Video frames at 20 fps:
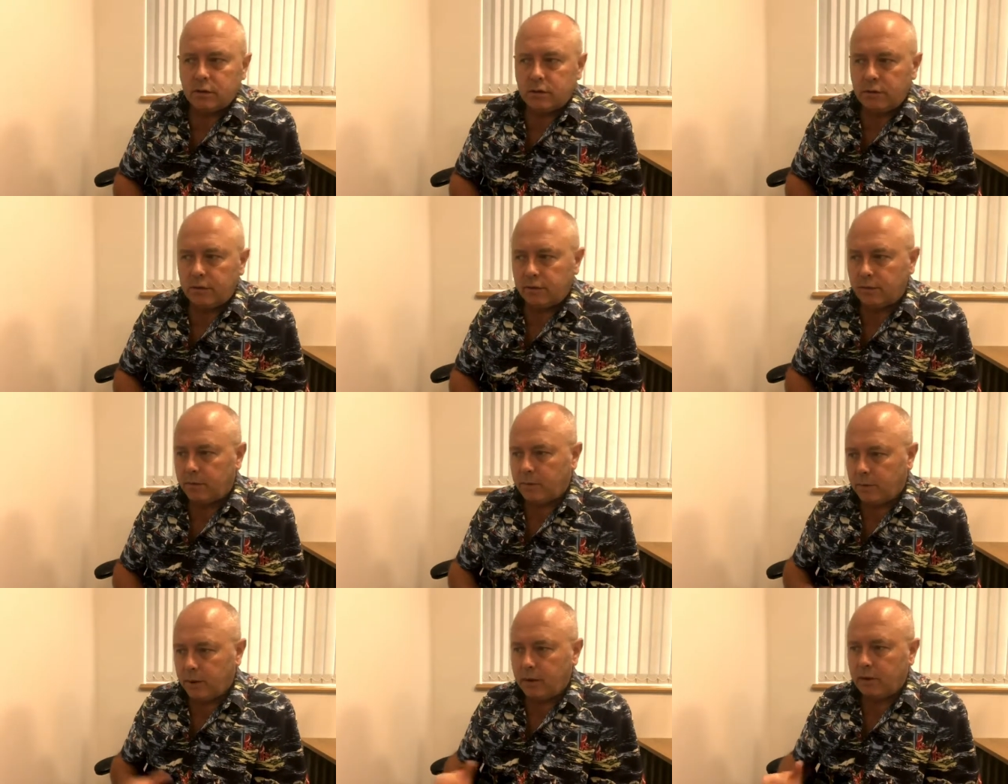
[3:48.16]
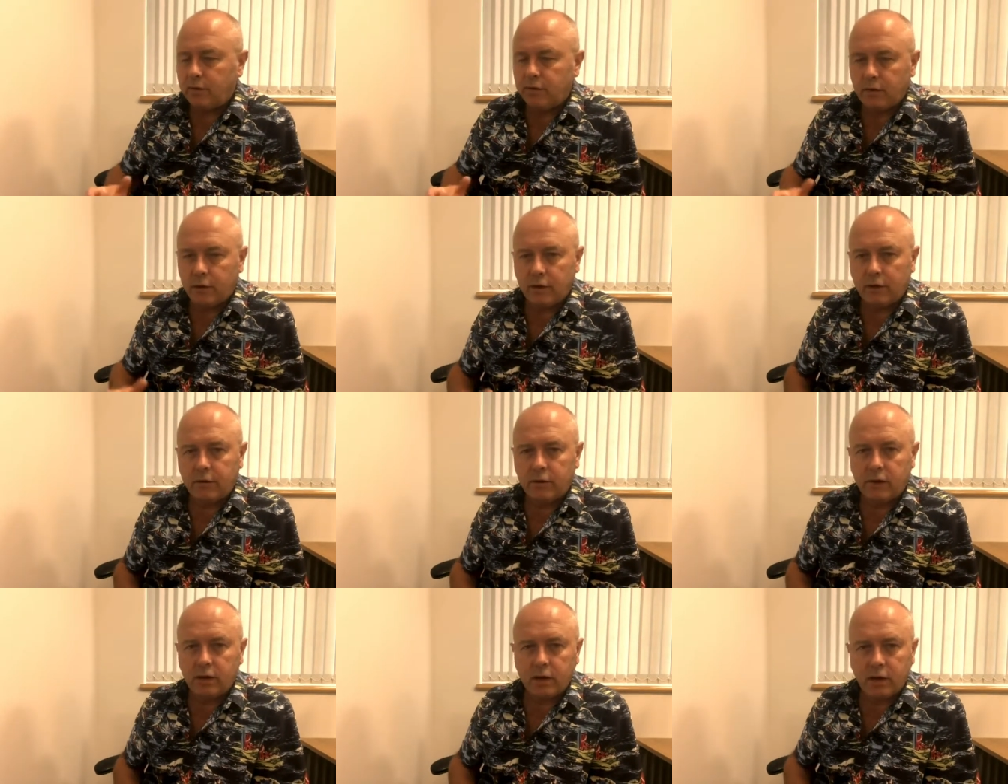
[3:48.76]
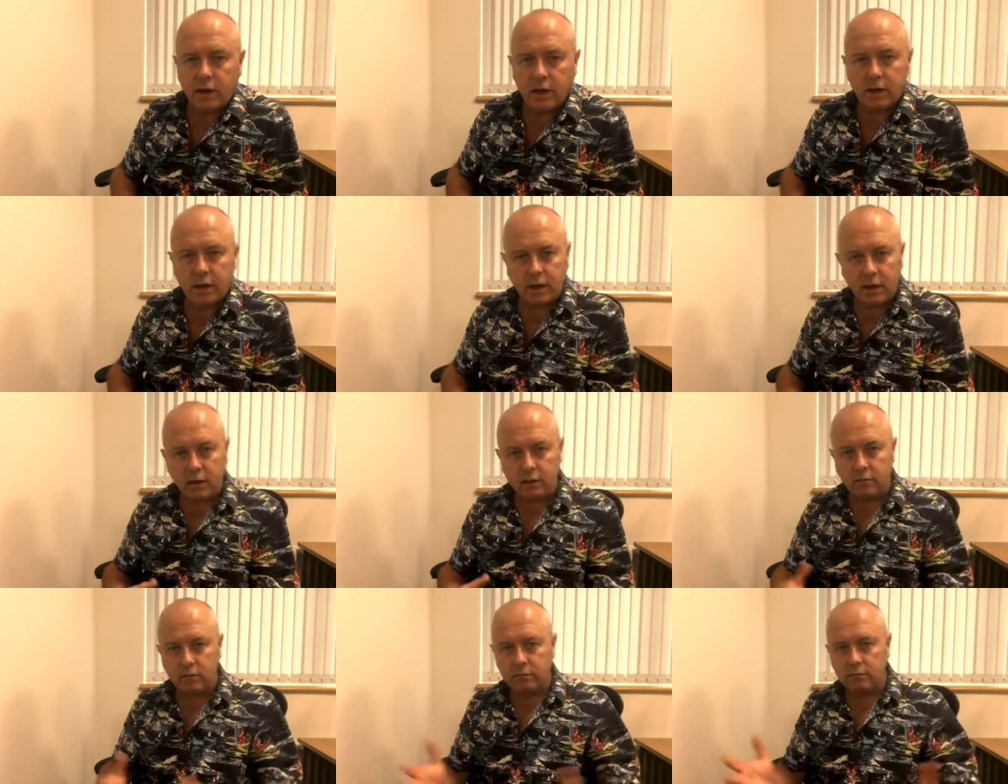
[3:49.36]
if I'm paying for it, I've got to like
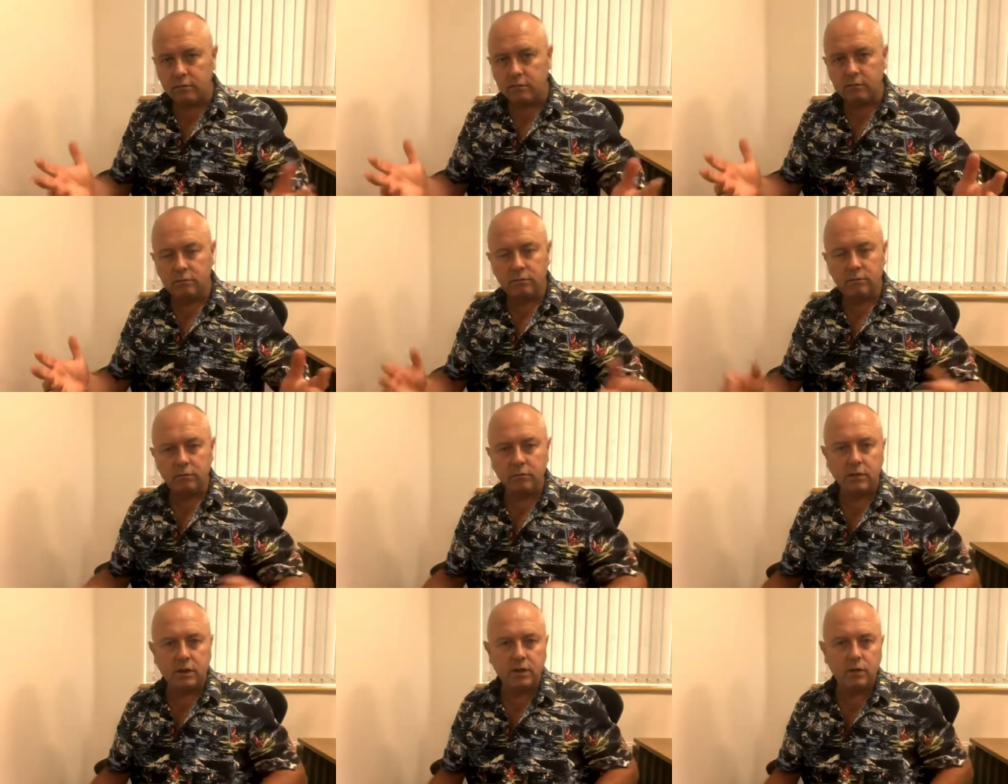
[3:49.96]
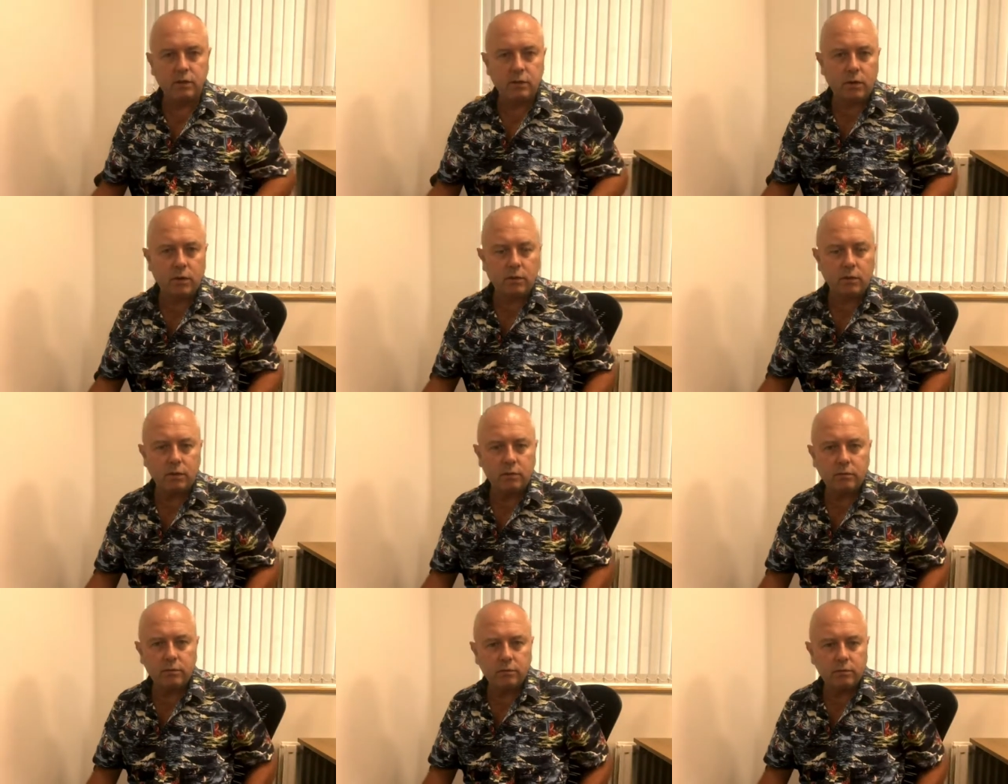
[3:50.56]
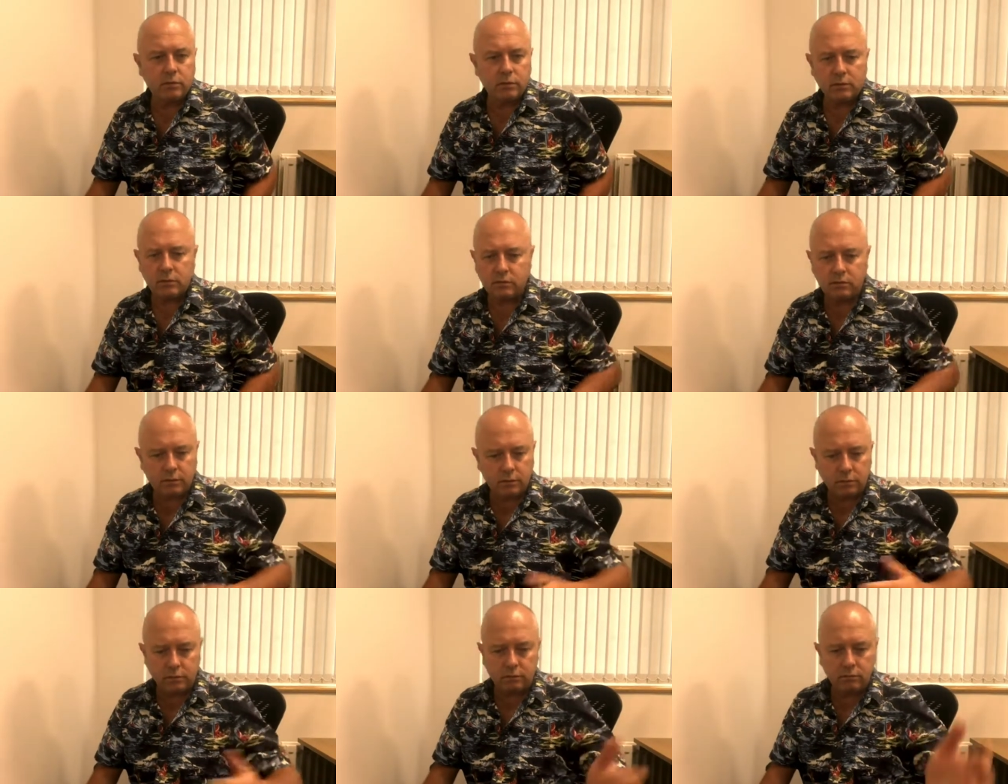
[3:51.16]
it, and that's what I want,
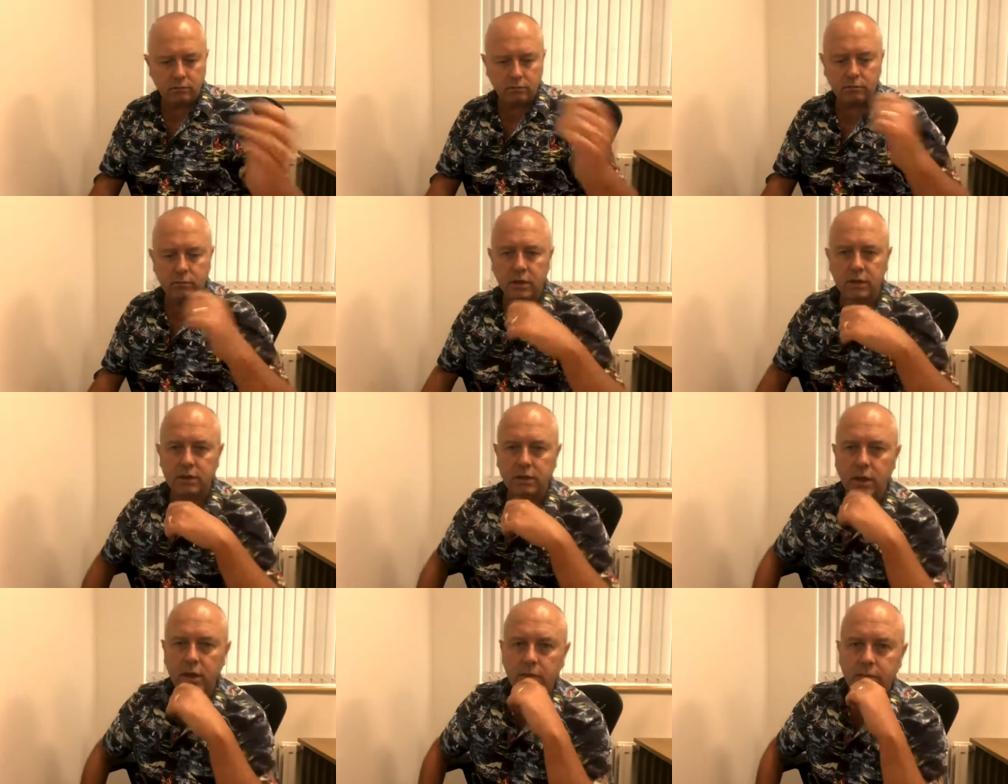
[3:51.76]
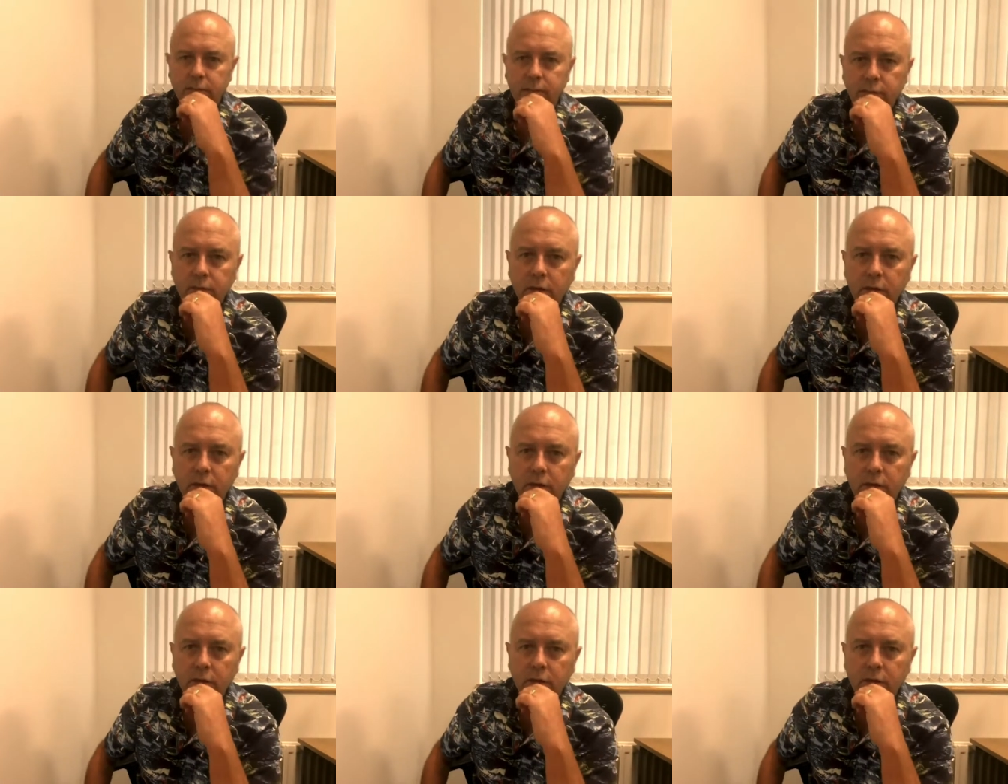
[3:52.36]
and that's it.